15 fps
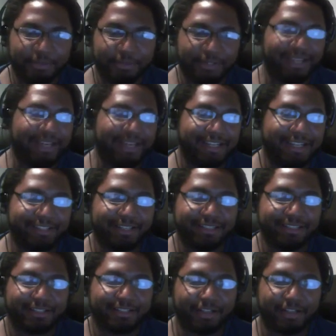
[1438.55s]
So they kind of
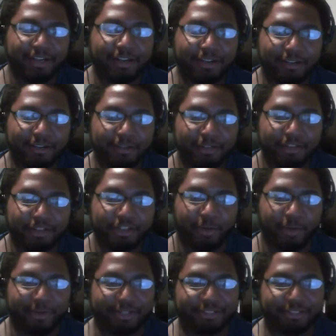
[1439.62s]
just are
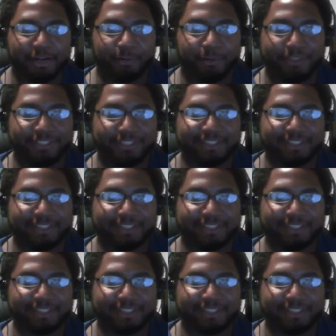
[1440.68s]
going along with